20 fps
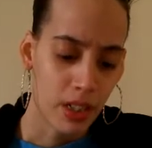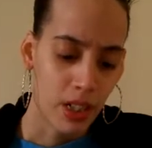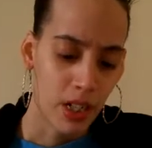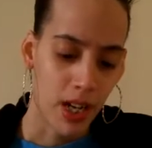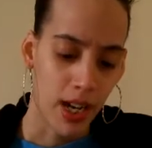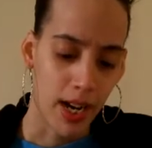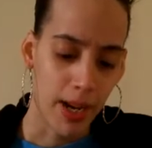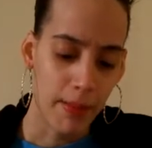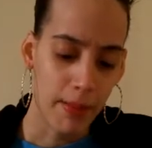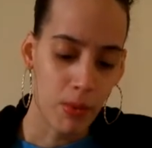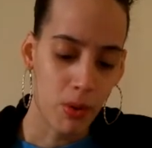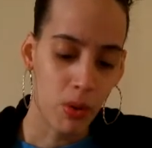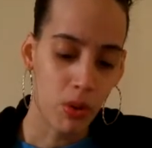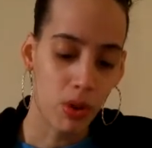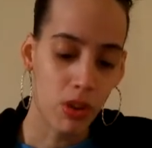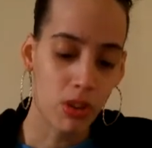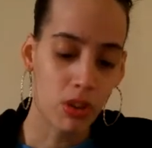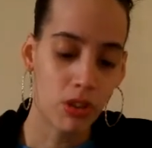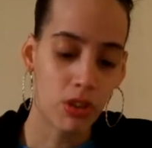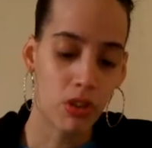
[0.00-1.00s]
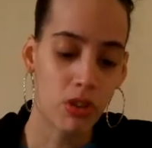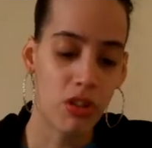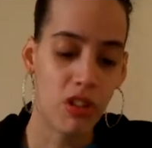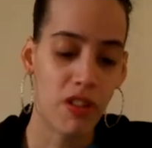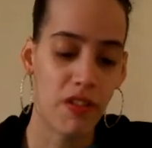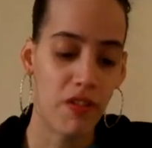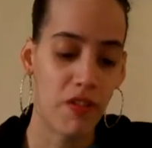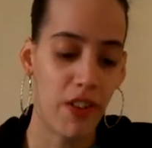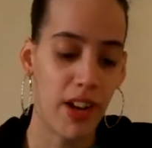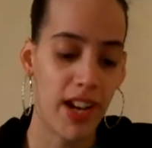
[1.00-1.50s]
I'm also a
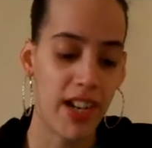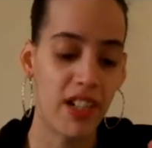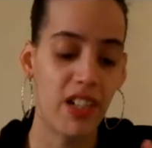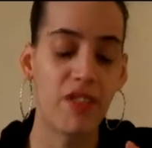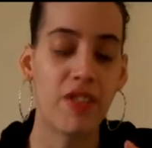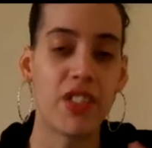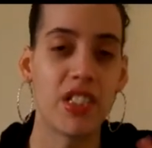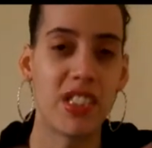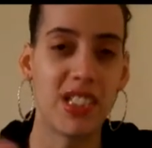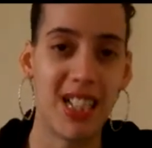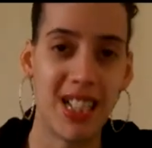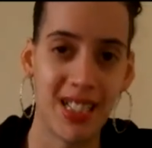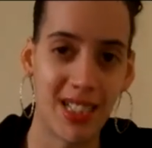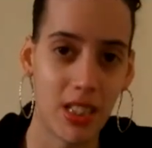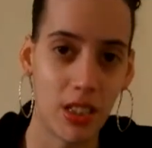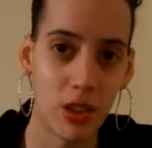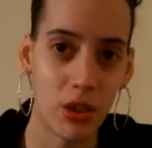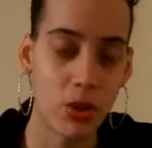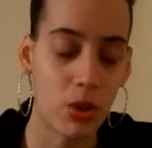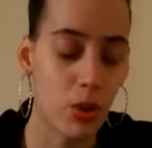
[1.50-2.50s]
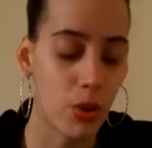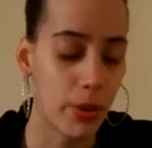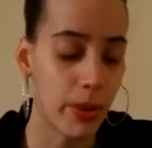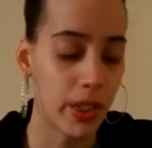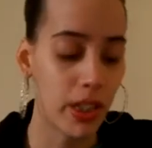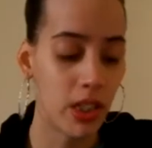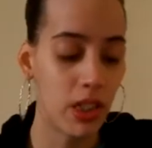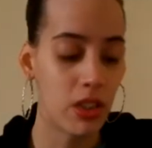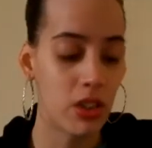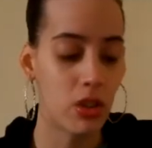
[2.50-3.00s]
fan of Assassin's
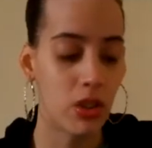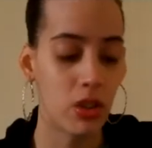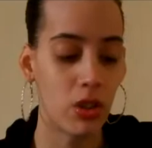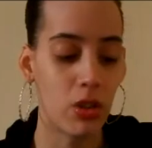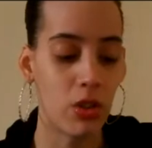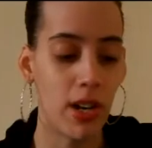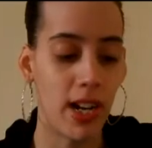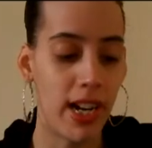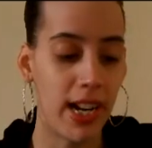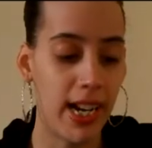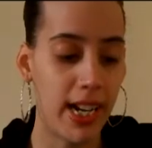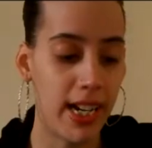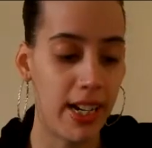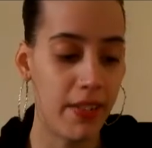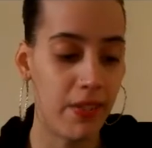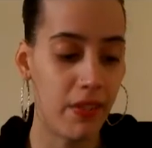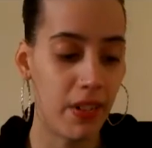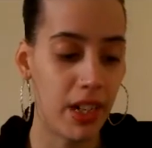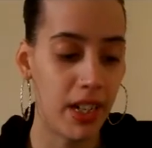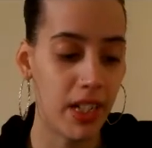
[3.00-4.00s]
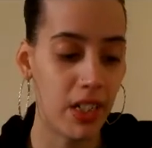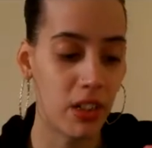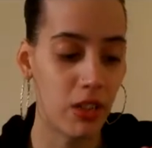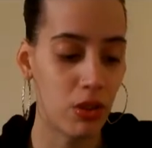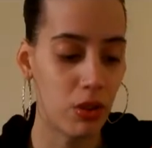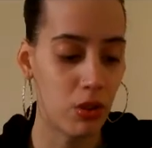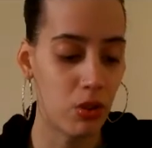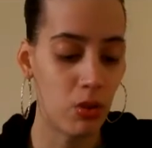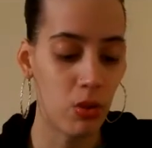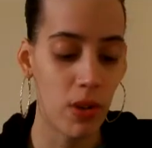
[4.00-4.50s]
Creed, so I have like
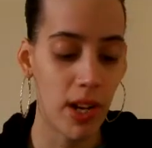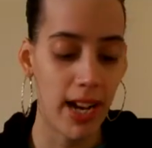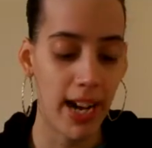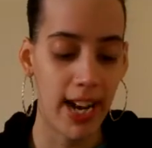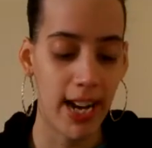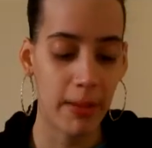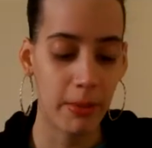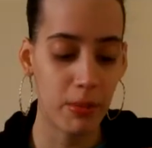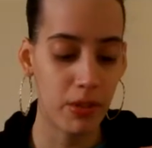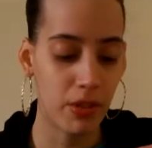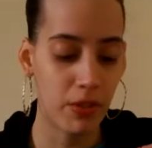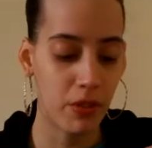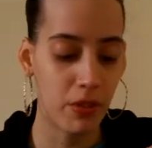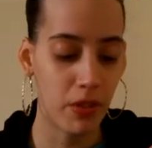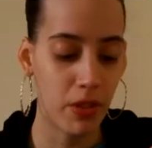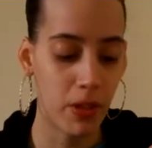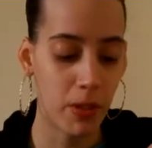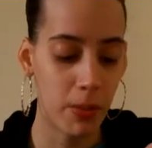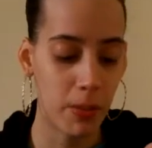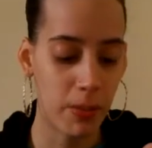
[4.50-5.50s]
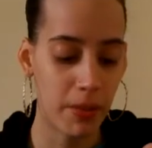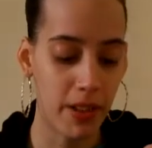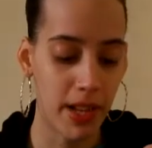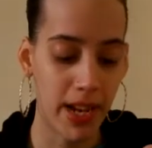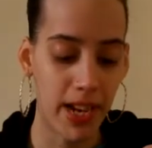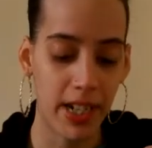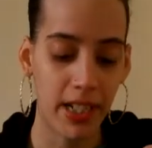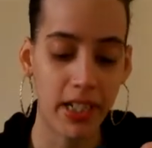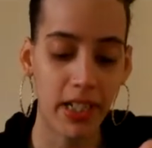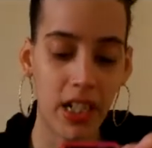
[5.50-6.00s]
2 apps from that